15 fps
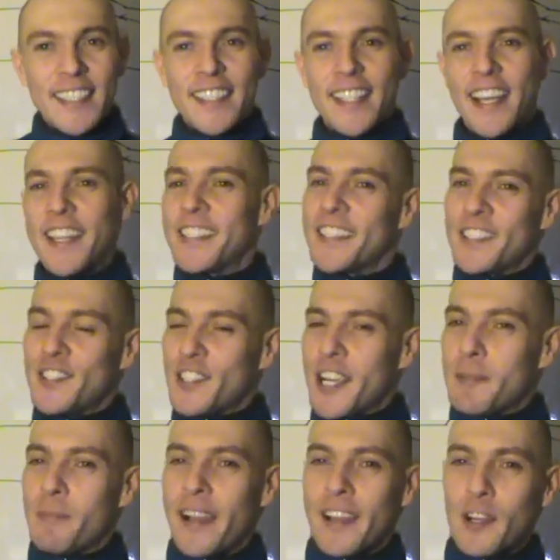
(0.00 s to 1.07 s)
License
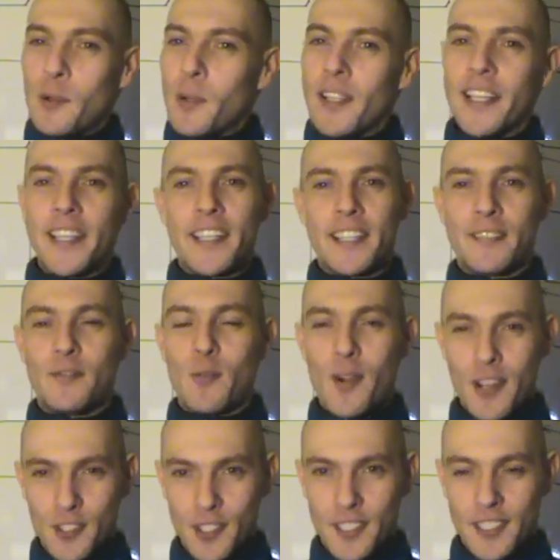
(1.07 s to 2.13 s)
check by OLN out of
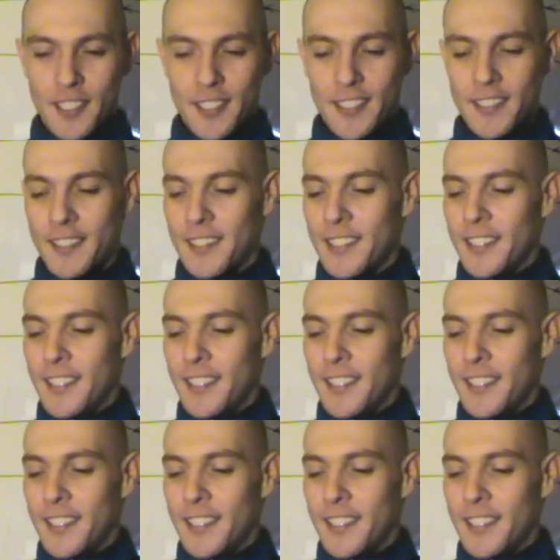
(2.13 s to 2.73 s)
Washington.